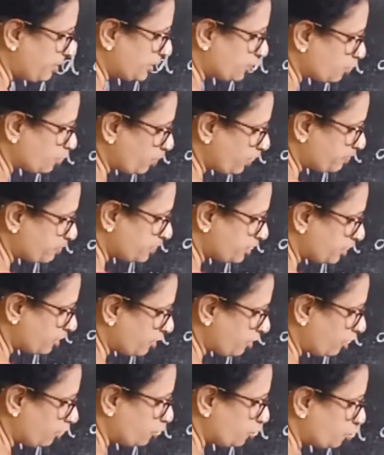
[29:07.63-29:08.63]
by 2 epsilon
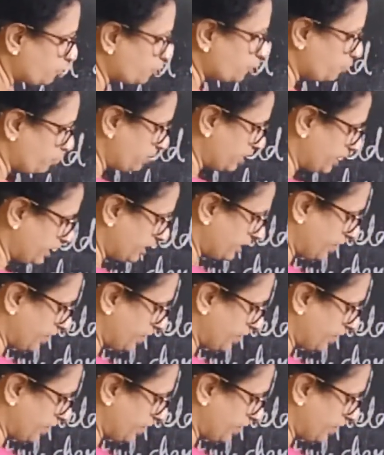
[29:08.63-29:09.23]
naught, 2 will get